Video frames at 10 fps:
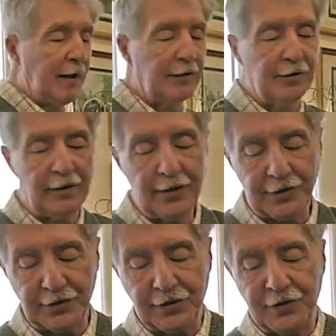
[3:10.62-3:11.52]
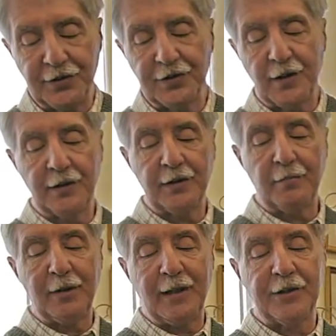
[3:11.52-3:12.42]
about the ladies, this is done in
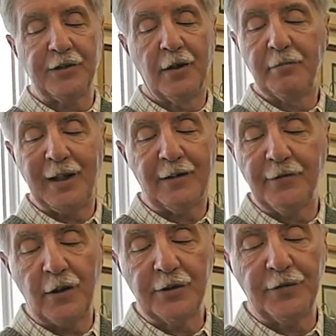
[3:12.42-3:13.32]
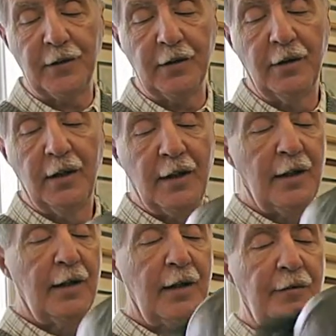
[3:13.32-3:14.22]
a black, black fox fur.
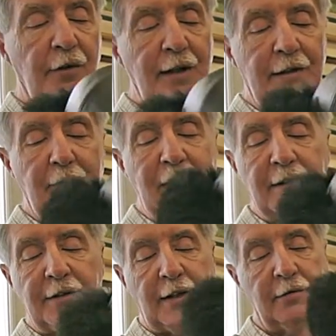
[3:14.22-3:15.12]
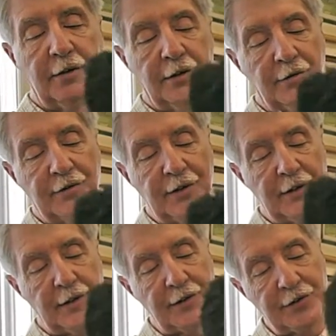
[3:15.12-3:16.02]
If you let the band down, you'll
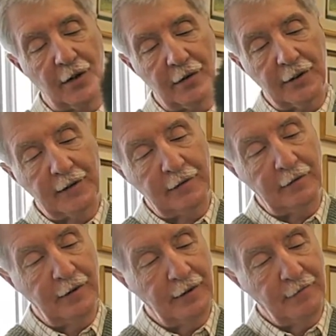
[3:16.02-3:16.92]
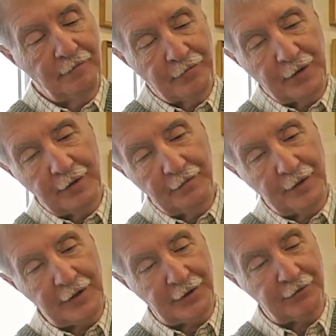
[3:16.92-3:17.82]
see that it's got little
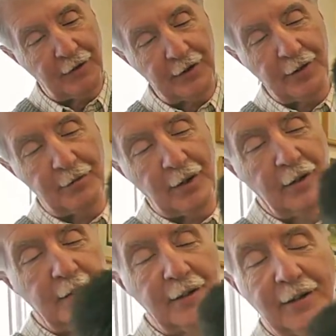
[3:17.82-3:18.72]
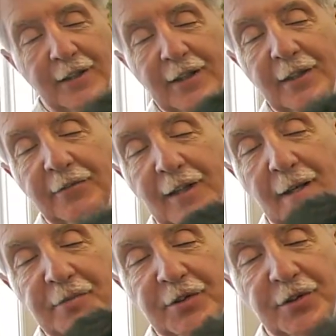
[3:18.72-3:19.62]
get this right, there we are, little ear
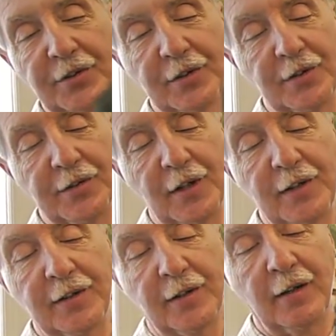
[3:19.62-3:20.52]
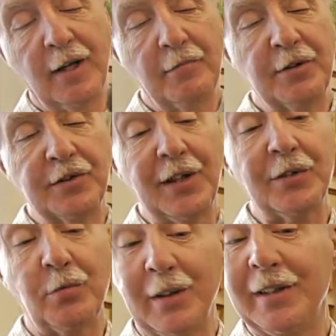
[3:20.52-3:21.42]
flaps just at the side there, because
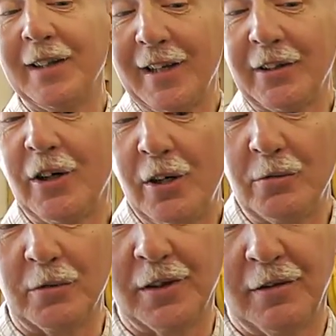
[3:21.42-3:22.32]
that's where you get cold.